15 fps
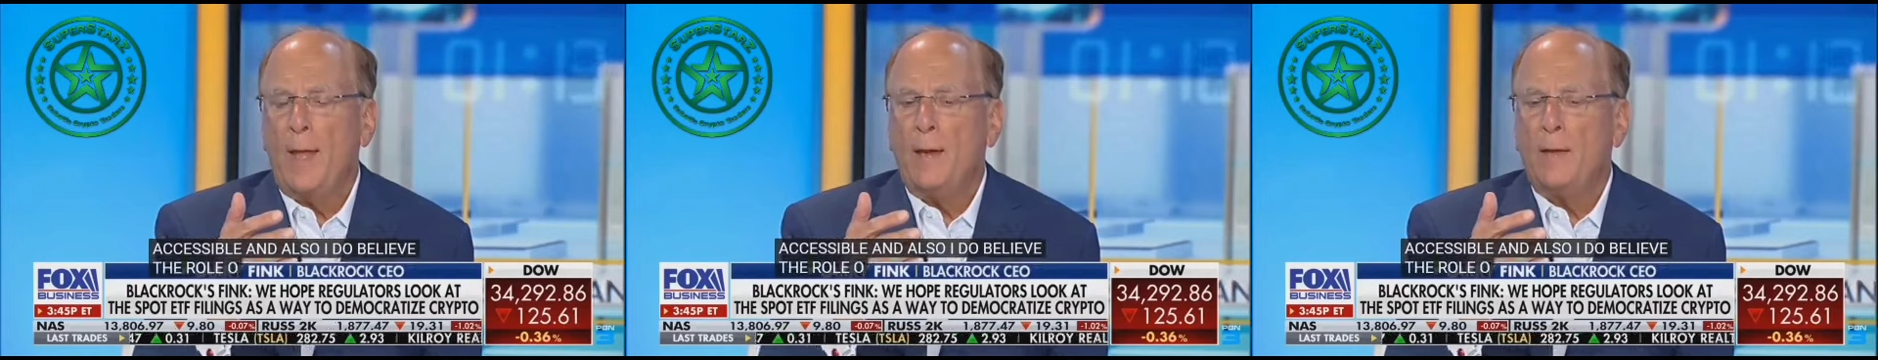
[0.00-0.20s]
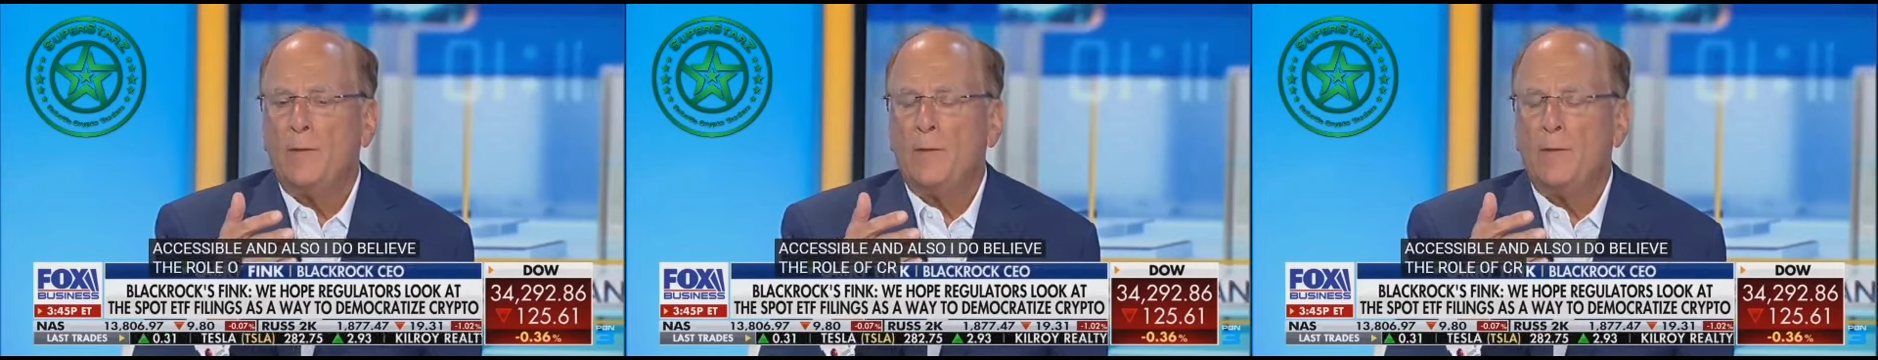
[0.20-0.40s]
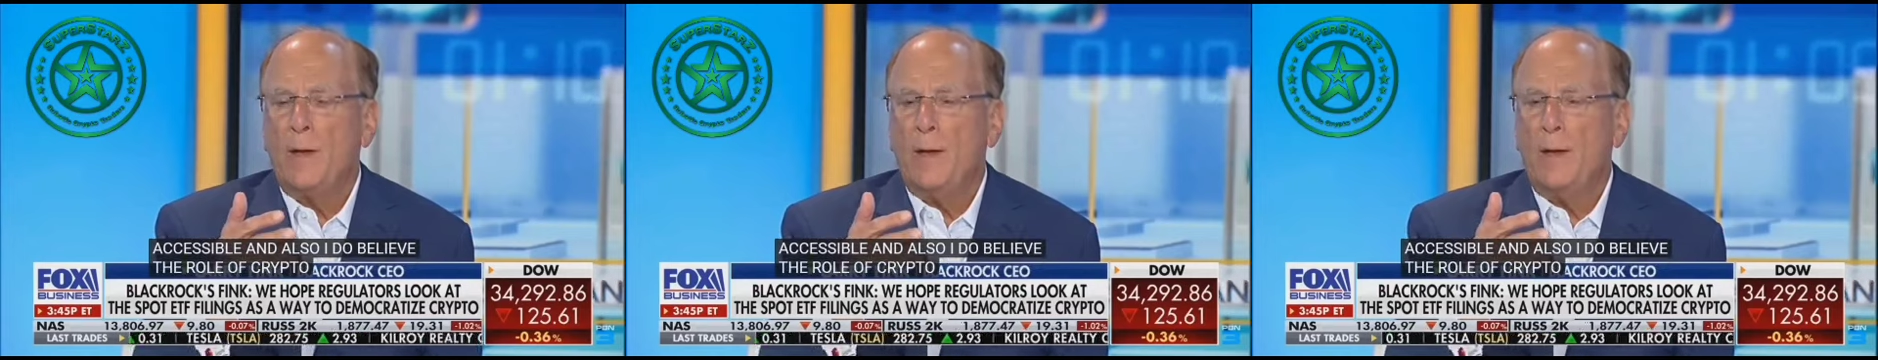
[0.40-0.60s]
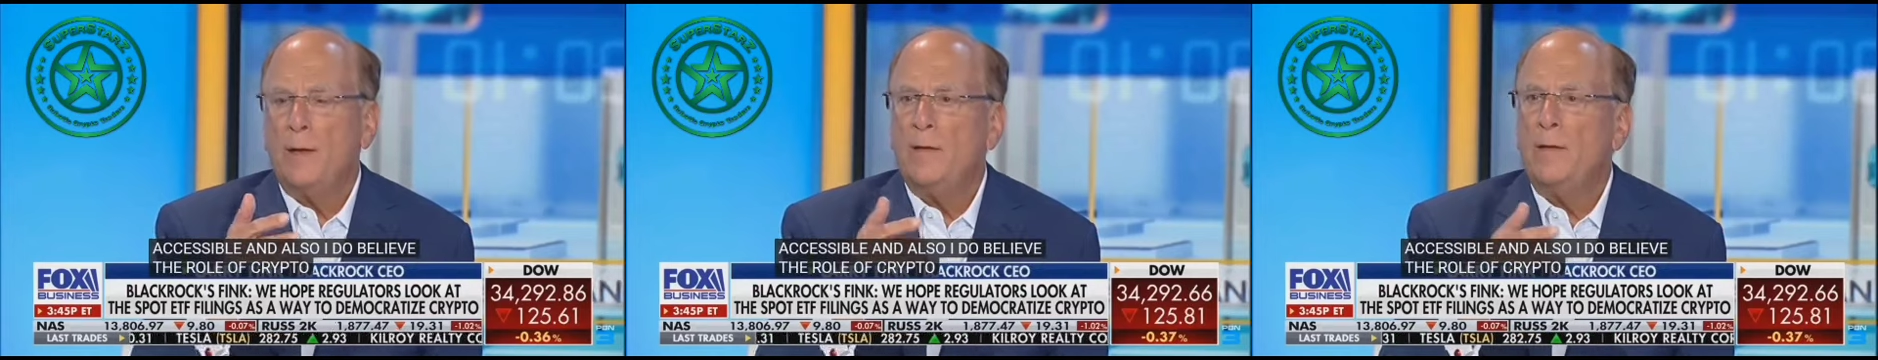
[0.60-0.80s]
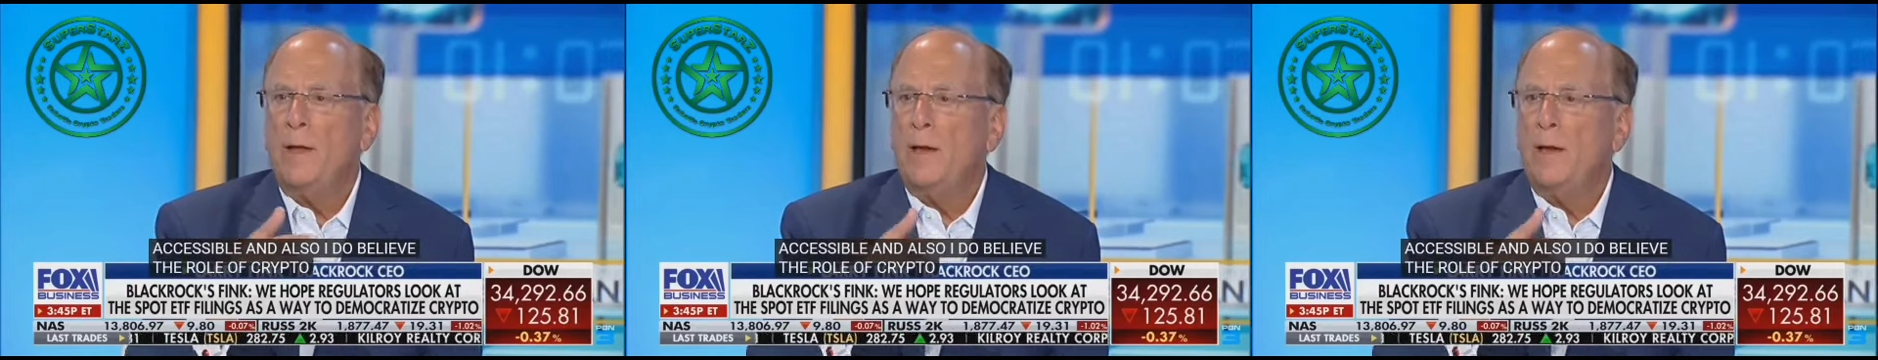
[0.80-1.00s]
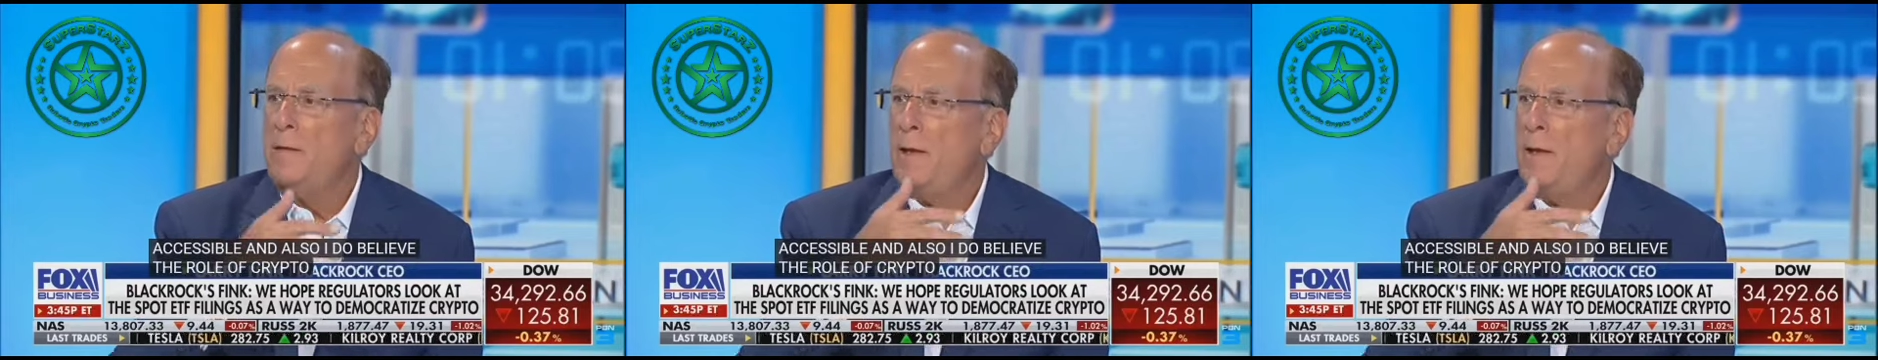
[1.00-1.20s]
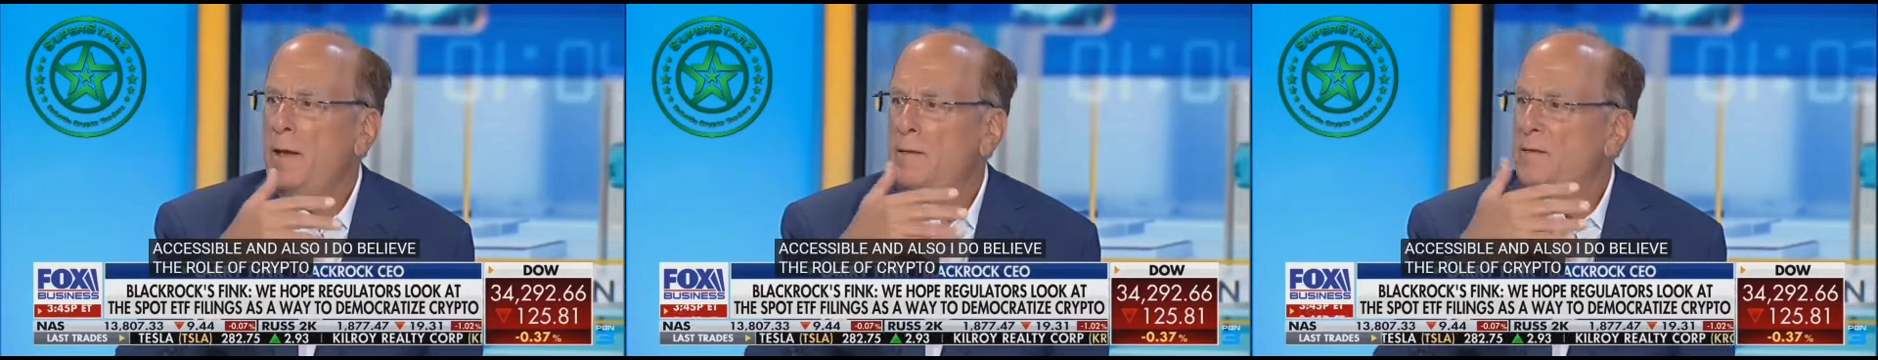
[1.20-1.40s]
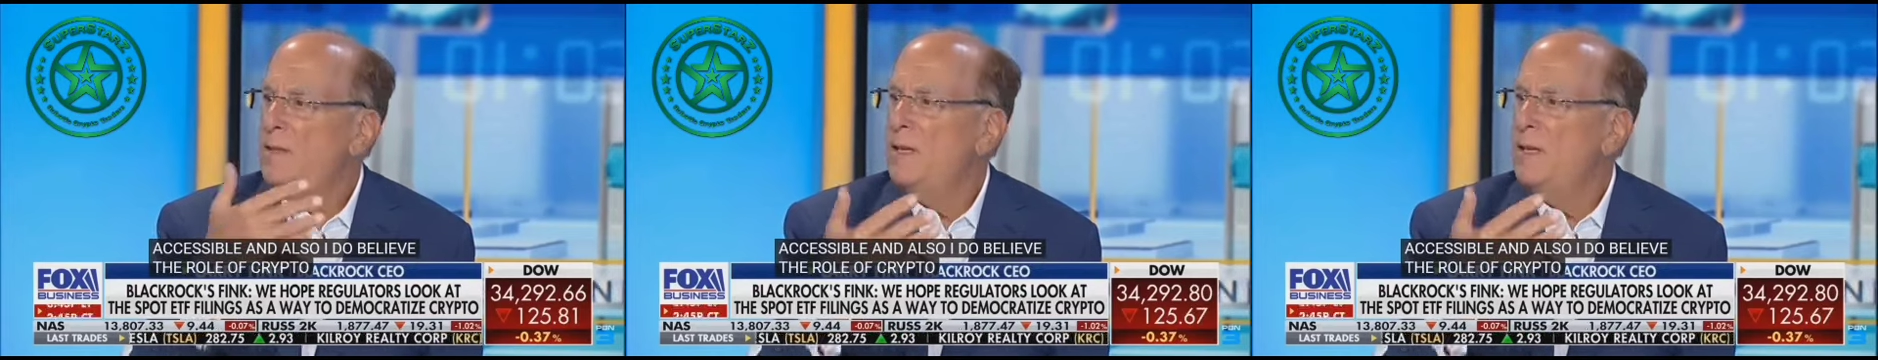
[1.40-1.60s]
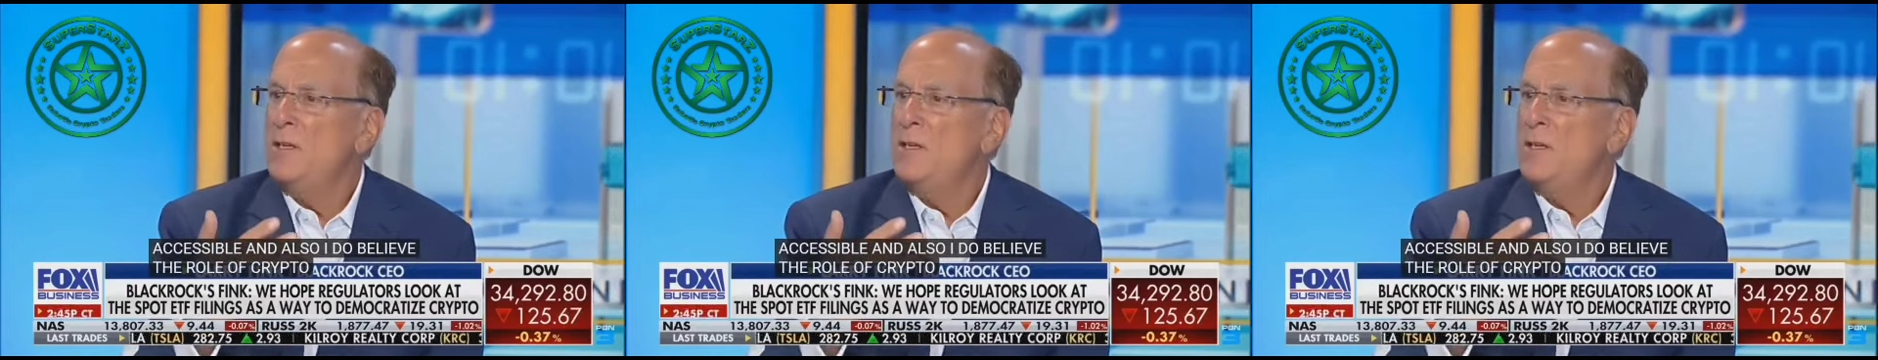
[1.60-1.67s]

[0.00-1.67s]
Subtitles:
it's